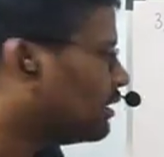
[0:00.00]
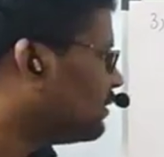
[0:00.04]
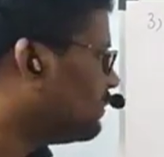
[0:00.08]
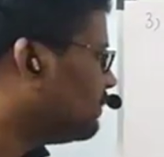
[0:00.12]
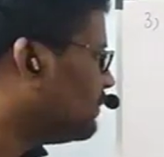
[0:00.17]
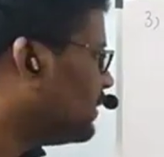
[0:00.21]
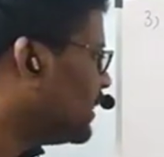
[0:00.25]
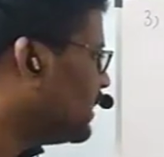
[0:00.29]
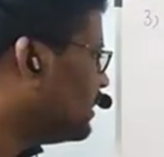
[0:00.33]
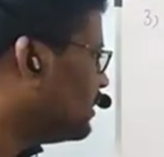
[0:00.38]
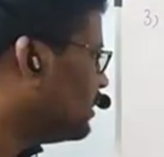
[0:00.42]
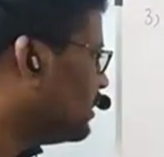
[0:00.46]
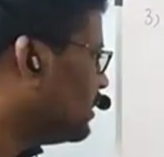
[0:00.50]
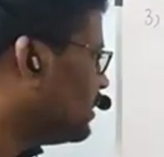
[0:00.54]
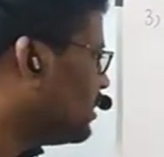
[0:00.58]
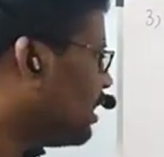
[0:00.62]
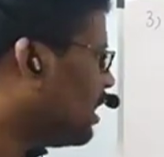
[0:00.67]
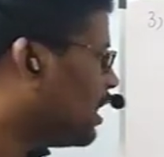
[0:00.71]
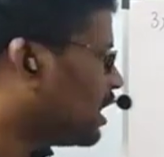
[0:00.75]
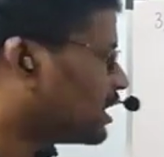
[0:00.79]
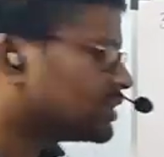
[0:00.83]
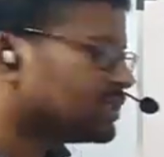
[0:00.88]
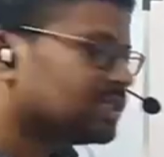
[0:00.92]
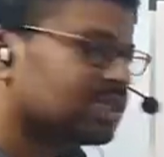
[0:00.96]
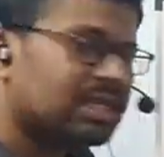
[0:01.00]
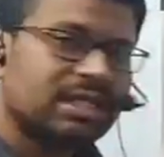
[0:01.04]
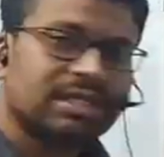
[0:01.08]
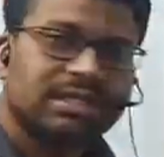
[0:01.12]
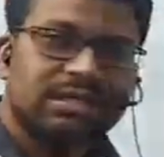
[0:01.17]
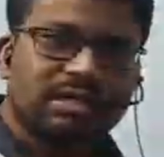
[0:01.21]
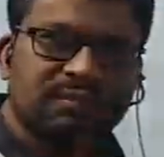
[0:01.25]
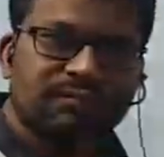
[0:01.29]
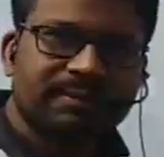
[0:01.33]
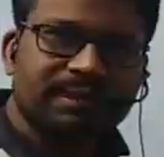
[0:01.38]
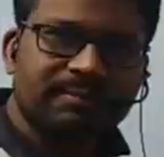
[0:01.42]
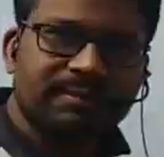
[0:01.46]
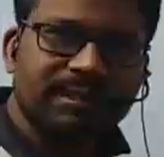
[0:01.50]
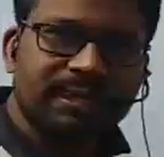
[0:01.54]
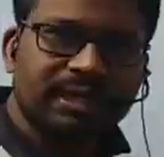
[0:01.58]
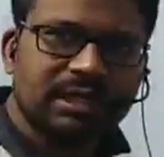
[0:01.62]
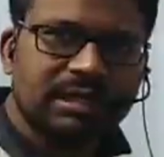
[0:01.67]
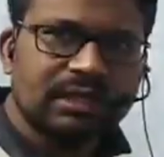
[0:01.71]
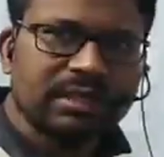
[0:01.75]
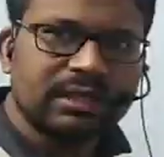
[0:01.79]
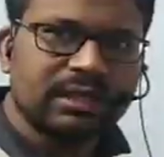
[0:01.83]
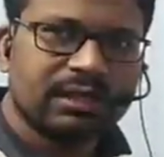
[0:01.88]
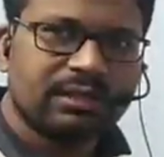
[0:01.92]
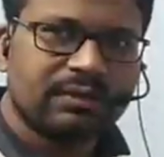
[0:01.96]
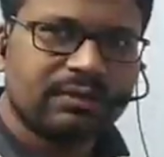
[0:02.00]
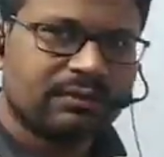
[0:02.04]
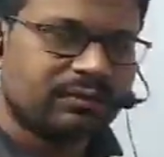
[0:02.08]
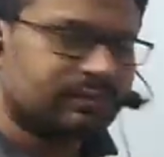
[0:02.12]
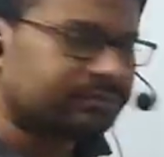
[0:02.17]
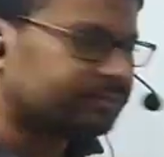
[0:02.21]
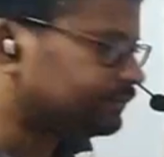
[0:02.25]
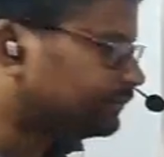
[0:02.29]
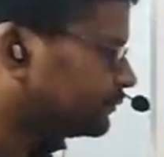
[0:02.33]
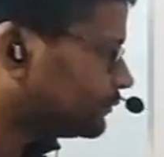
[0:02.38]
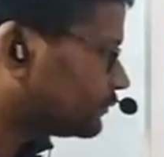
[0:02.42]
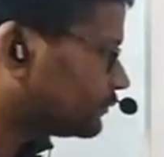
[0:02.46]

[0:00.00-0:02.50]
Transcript: by oxidation of symmetrical ketone.